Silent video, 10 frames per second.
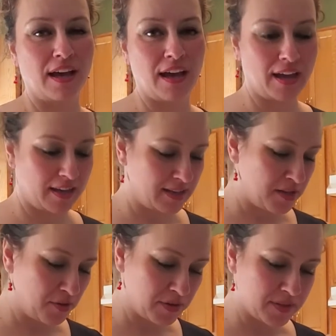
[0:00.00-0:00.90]
And I
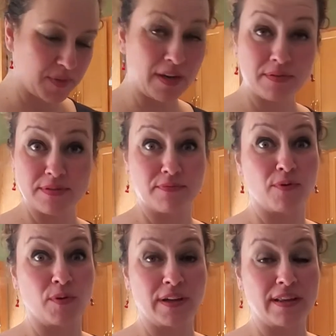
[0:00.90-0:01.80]
noticed when I was
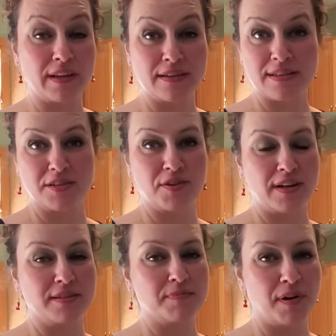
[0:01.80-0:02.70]
rolling these, I
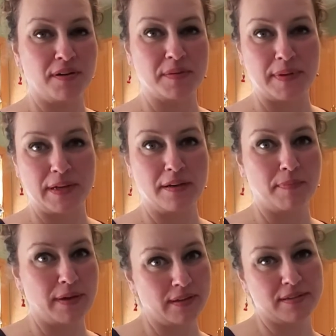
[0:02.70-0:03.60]
tried small to big,
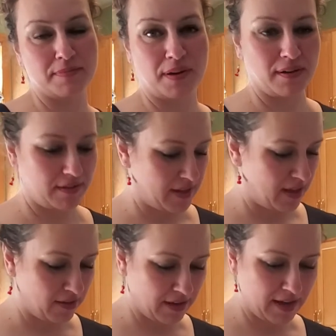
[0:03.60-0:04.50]
big to small, and they
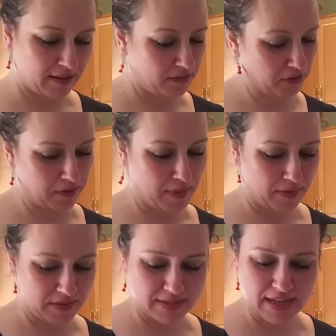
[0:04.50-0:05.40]
all kind of look
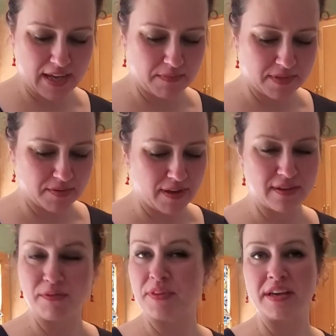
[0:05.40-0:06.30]
about the same. So I
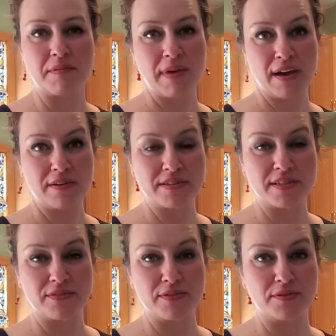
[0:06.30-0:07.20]
don't think it matters
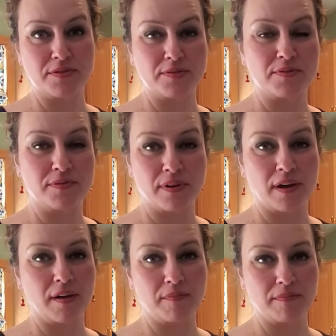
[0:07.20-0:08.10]
if you do
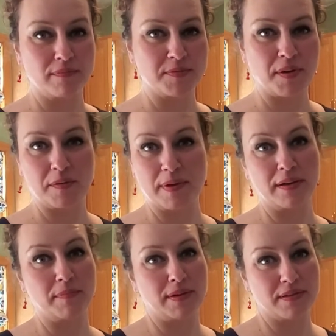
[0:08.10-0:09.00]
um, small to
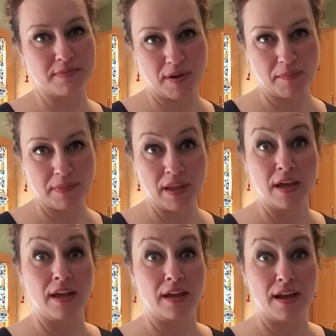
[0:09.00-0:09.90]
big, big to small.
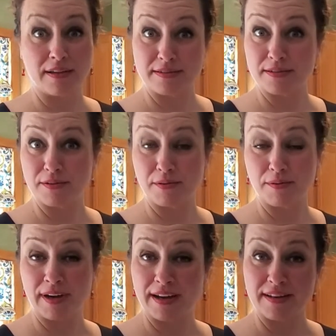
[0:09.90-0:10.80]
Next,
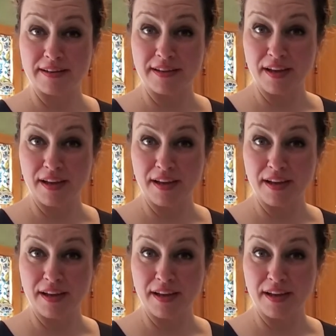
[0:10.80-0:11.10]
we're heading to the